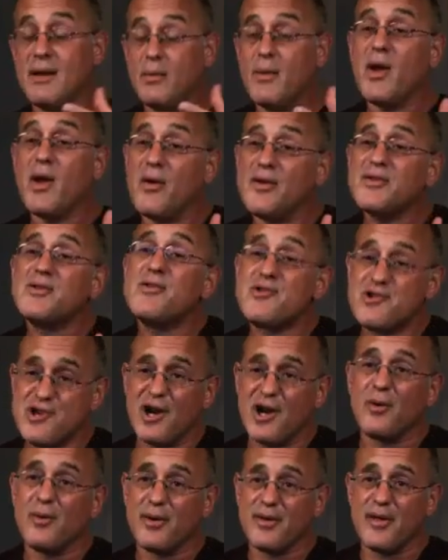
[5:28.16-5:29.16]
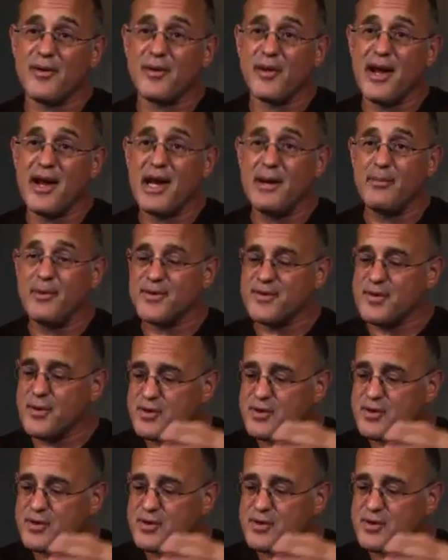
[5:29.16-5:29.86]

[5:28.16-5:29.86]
we also share with other animals.